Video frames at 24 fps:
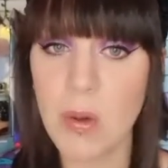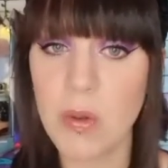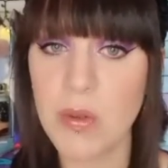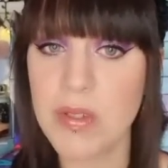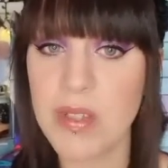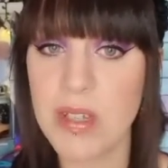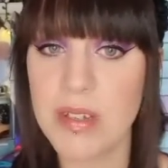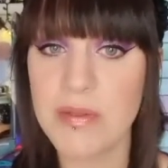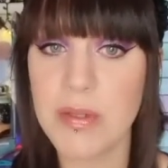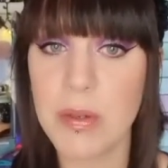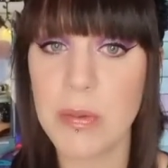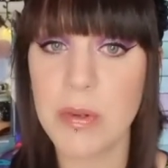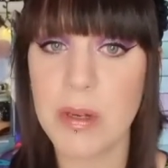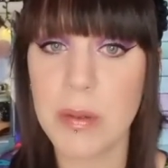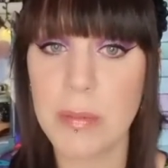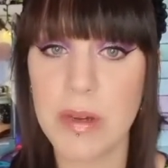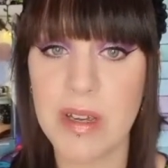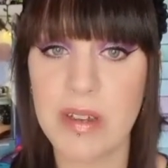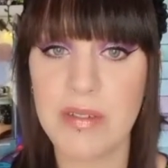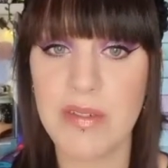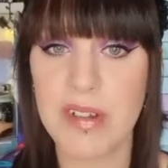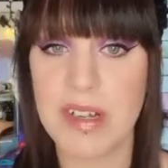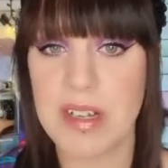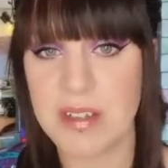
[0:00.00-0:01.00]
Also, if you're one of
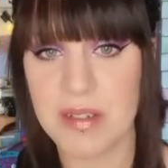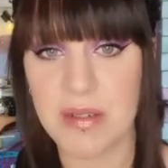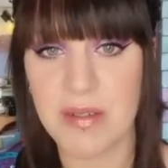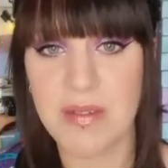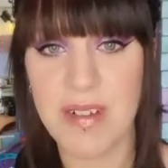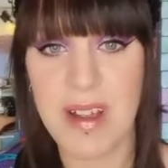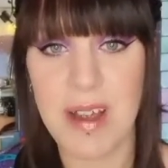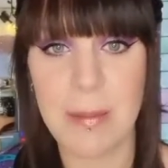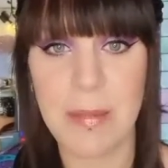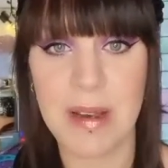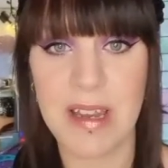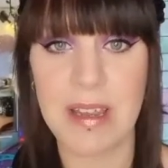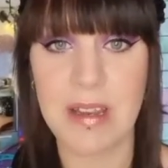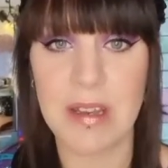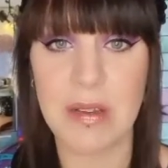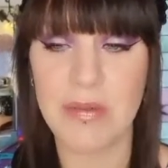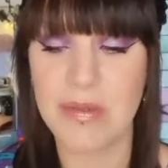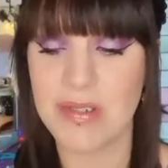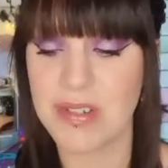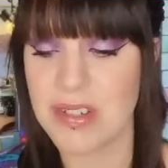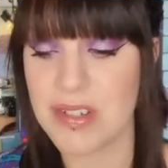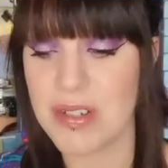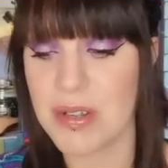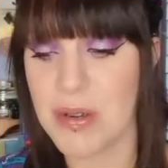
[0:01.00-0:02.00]
my friends or family and you
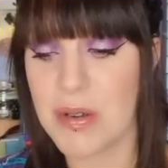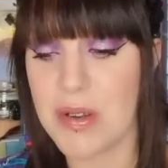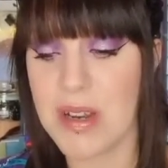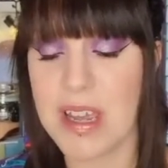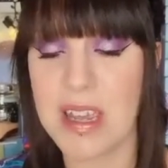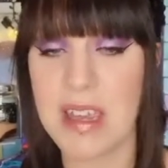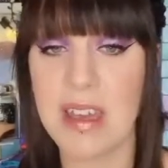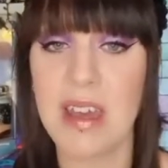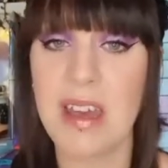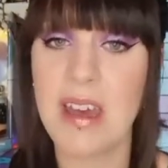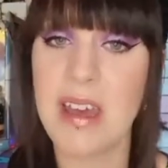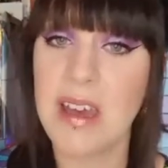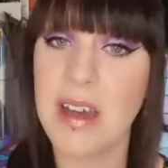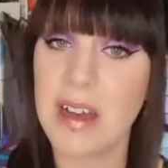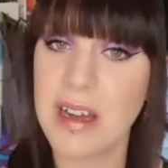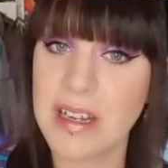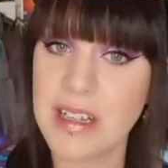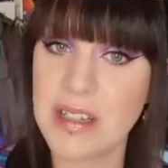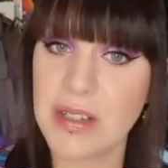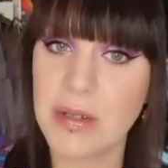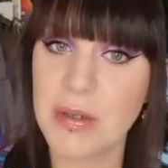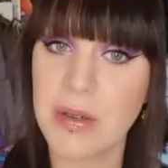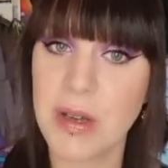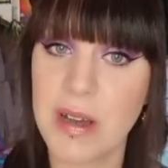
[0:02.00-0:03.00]
want to donate, I
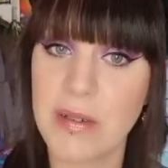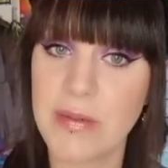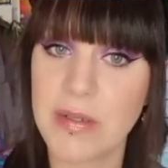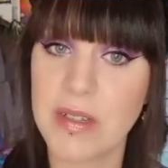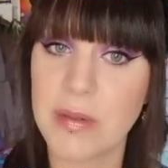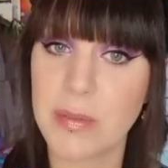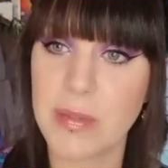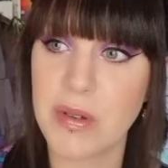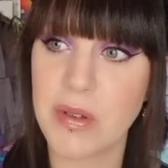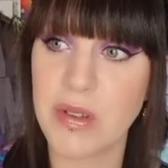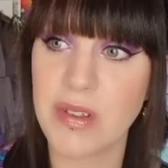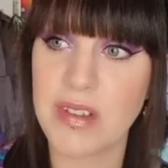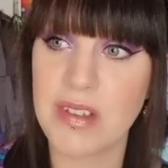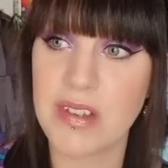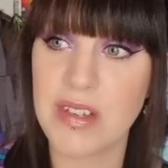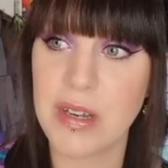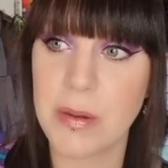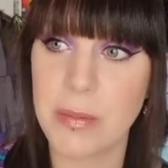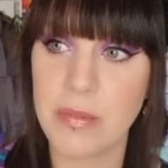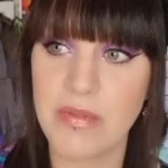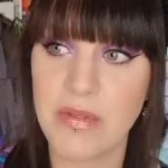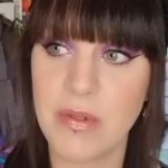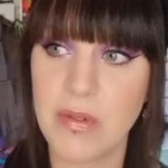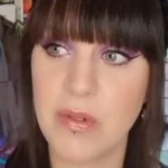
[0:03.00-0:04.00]
do have a
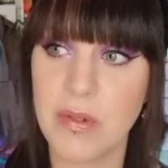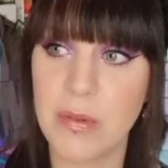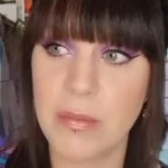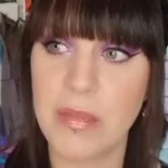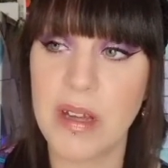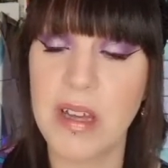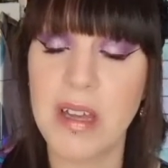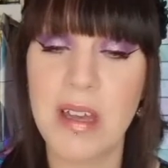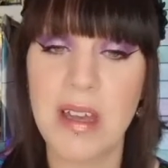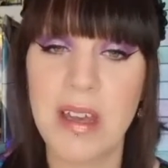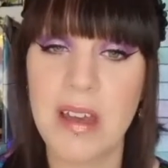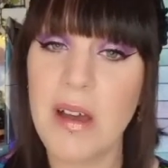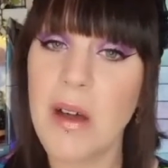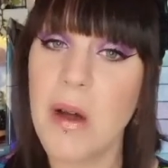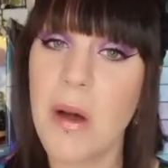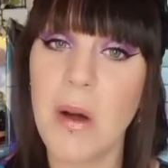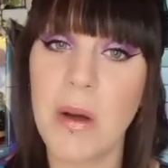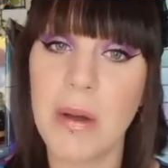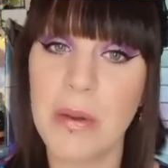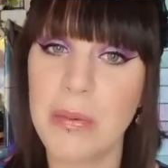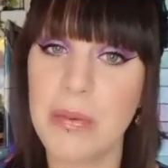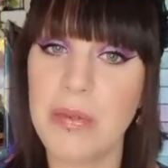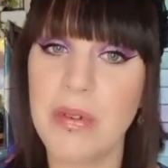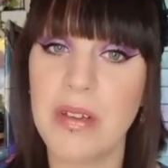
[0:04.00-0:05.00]
sponsorship form.
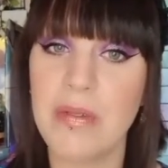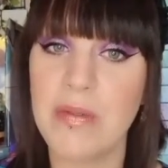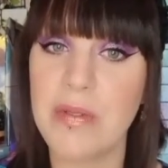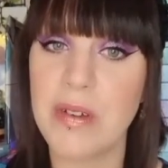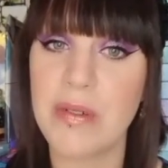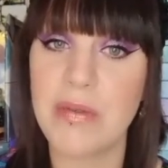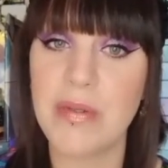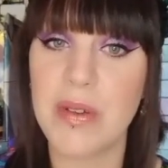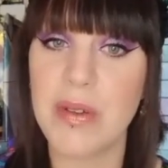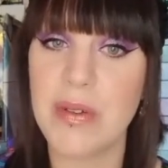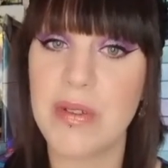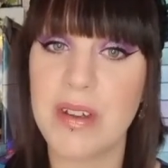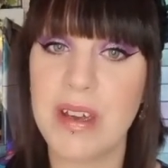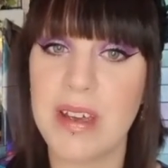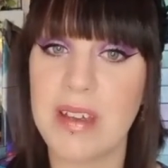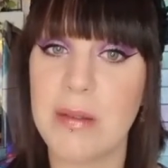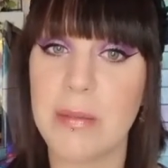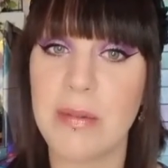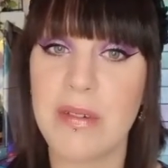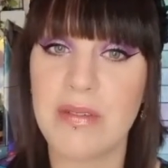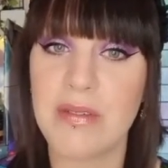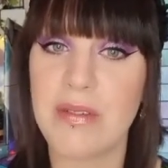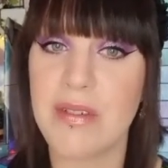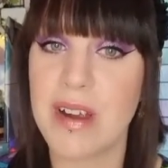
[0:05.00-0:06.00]
I will give it a few days
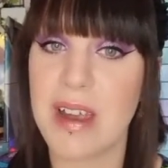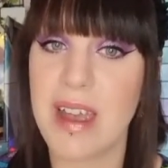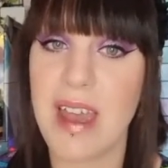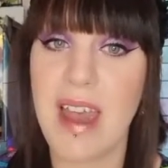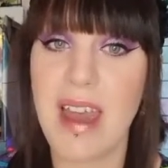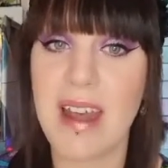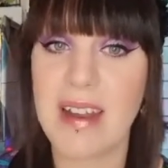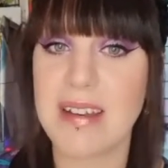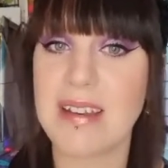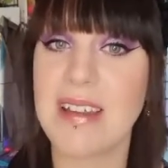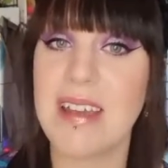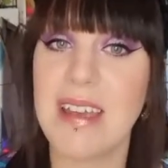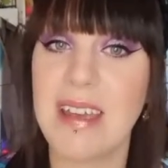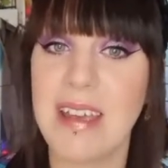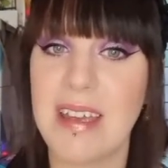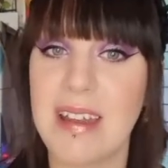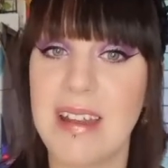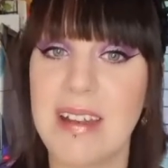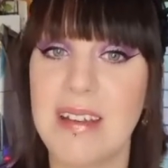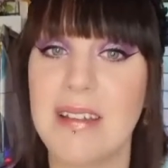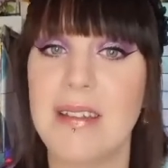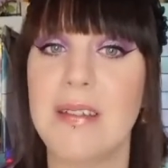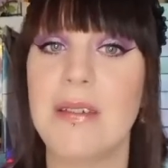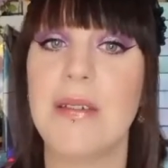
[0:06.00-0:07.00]
before I hand it
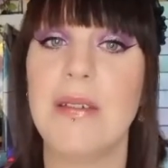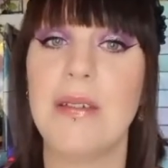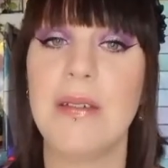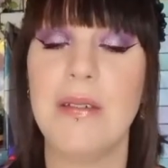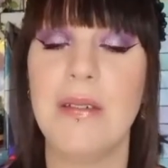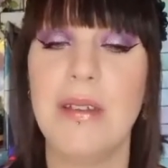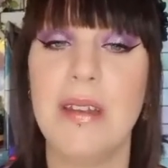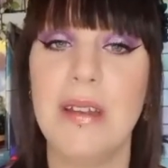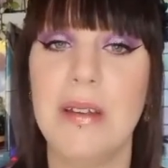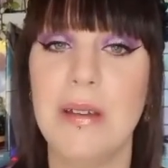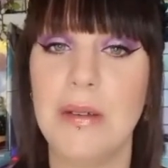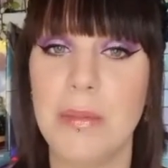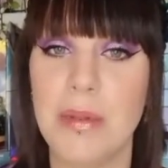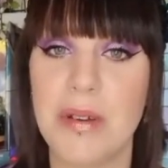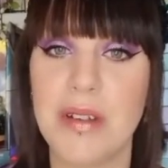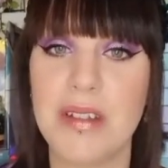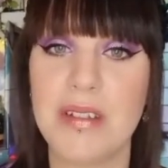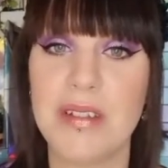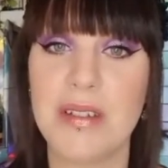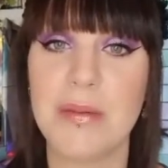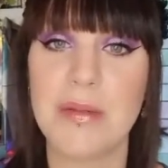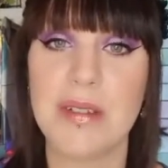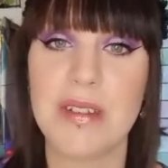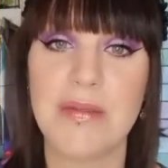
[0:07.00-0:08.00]
in, so, you know, by the
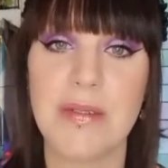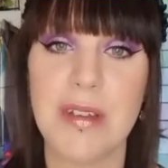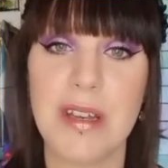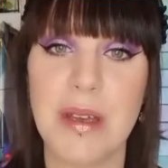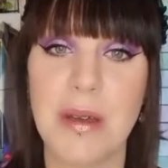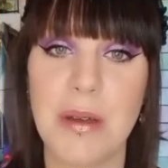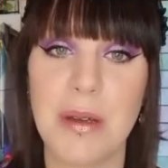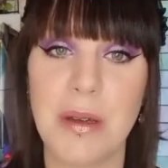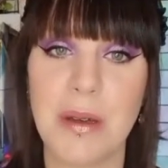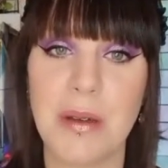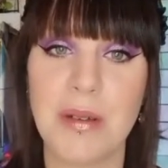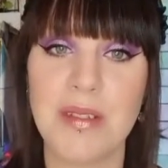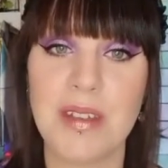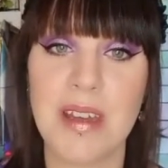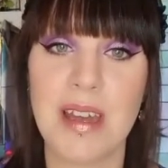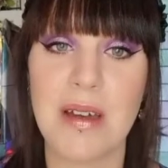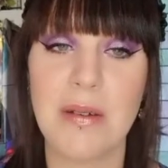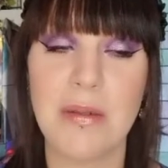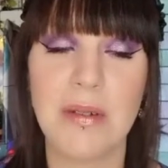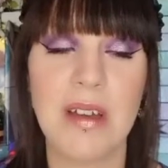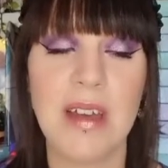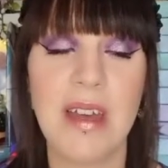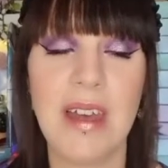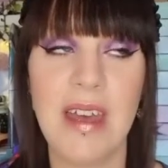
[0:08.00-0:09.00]
time this video goes
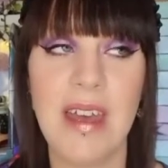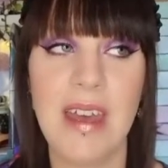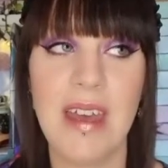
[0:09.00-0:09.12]
out,